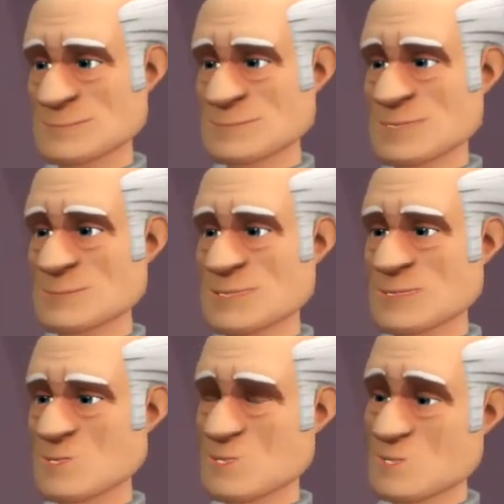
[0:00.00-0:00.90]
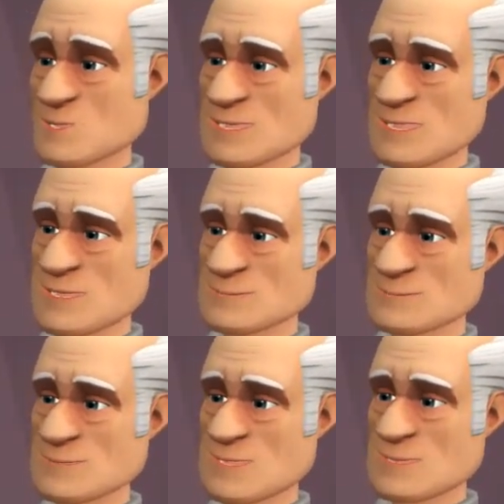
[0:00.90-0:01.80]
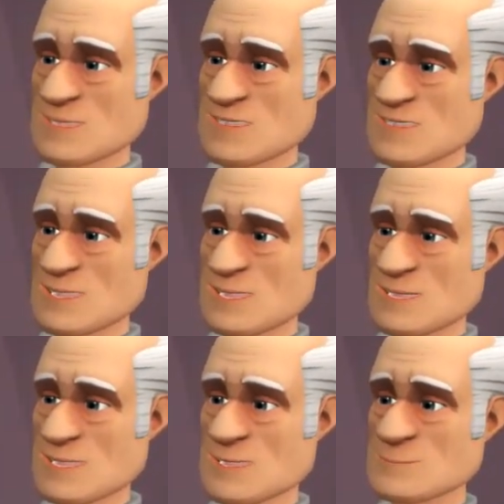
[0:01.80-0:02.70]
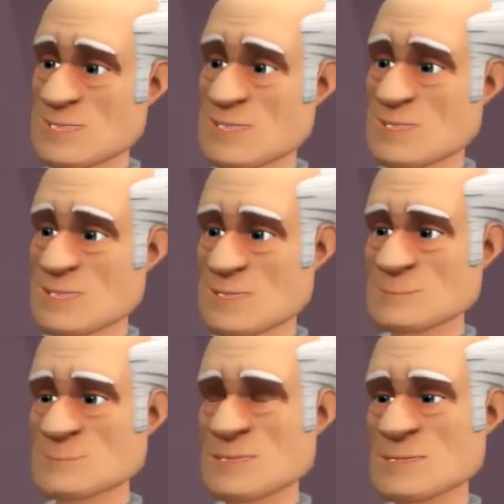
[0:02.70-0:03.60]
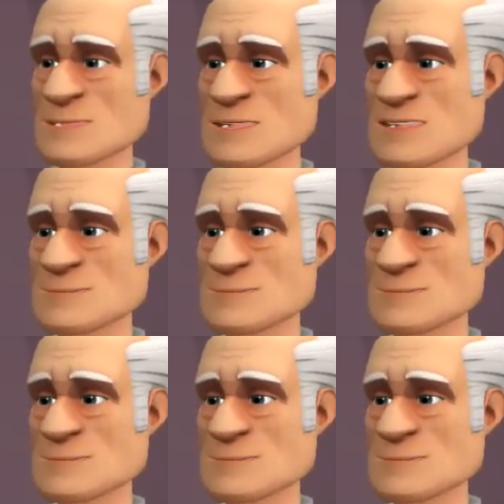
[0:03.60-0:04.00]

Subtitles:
I'm a sole trader, as I funded the capital income myself,